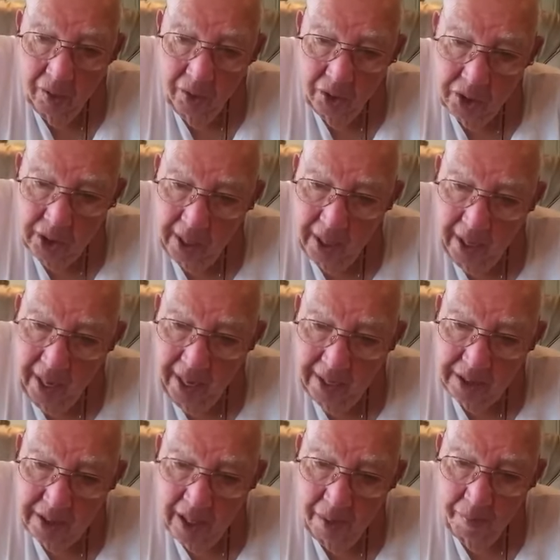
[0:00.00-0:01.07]
You just got to
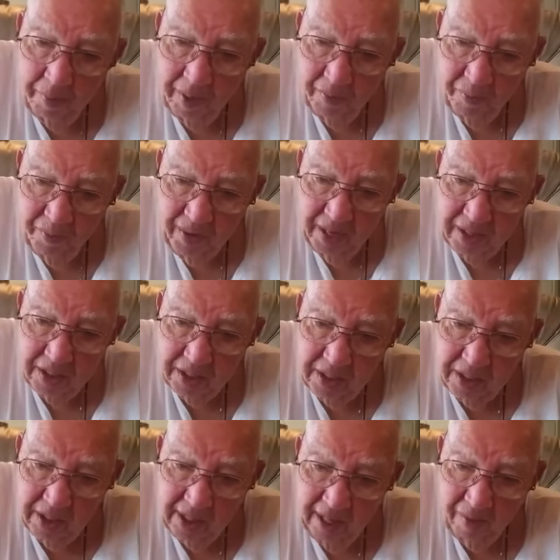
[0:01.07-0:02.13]
add something that fits
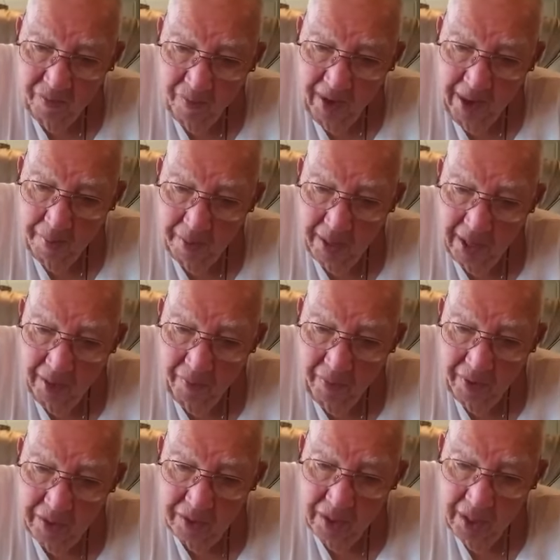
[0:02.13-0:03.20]
that family.
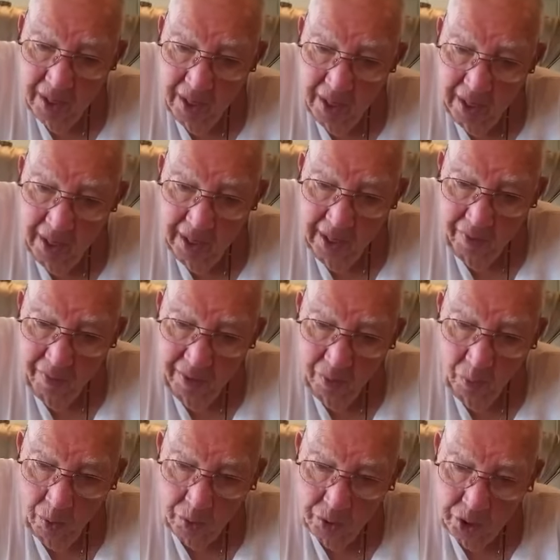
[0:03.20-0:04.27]
If it
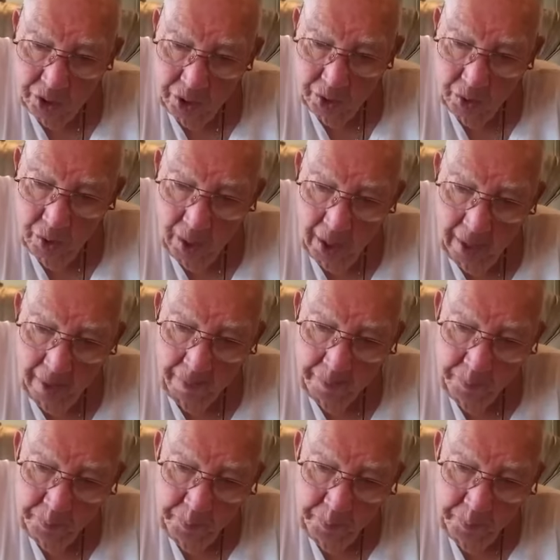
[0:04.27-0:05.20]
wants to